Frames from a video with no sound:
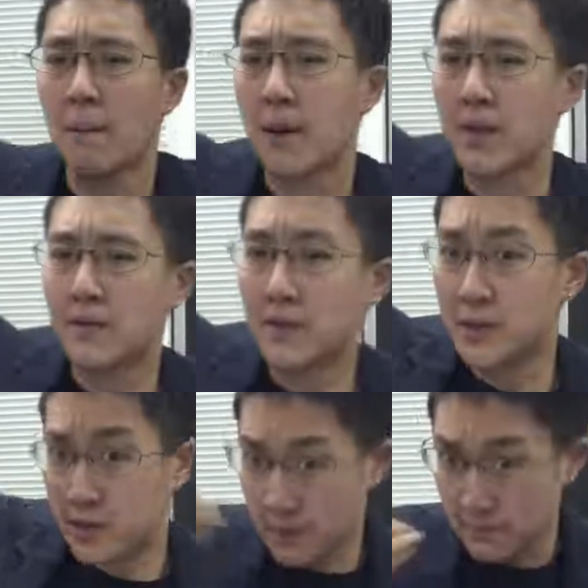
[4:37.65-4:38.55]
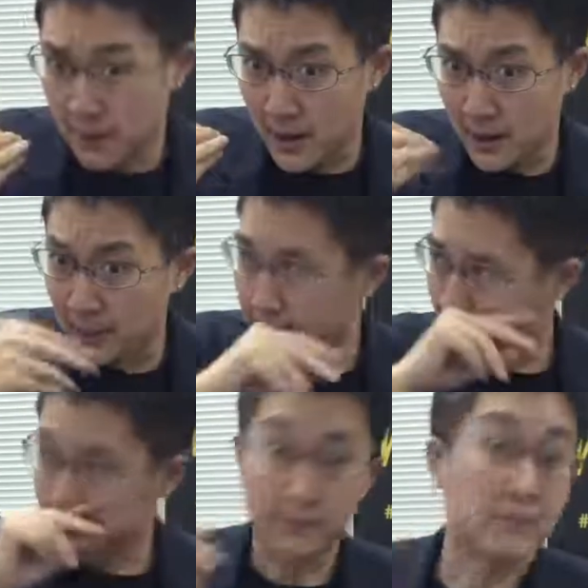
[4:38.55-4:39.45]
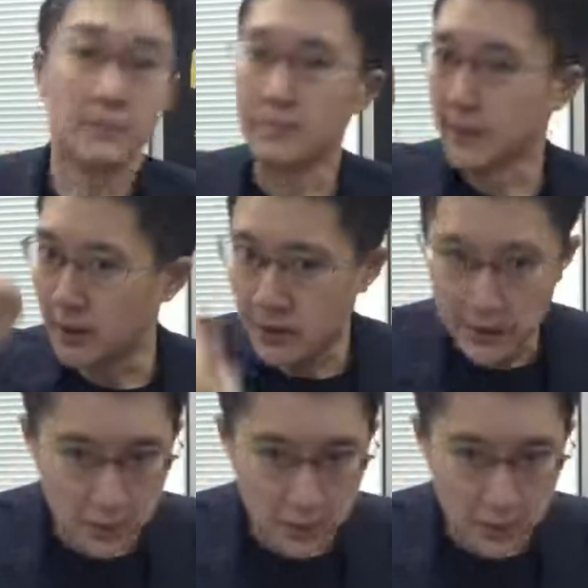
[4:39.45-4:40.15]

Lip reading: But if it is inbound, they